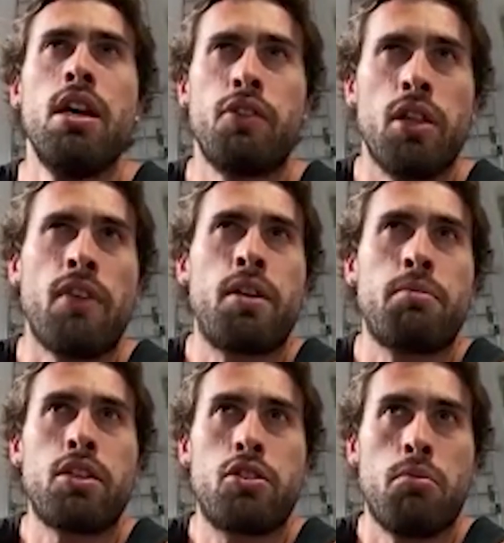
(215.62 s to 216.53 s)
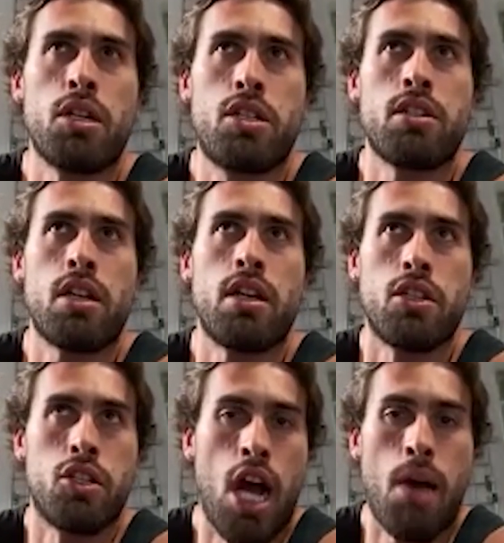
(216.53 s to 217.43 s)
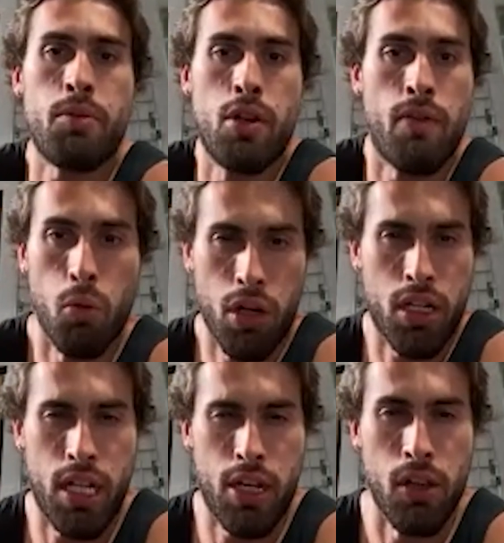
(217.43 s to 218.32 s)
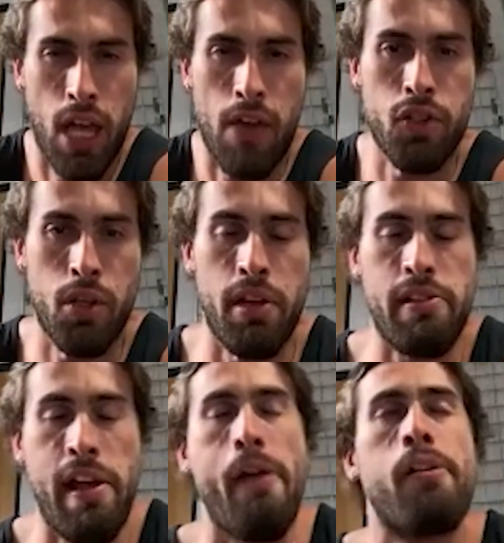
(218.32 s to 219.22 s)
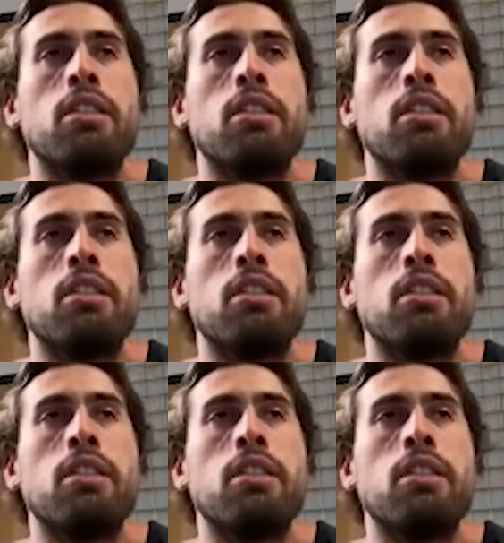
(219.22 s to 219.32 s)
love something so much as a job, you never work a day in your life or something like that.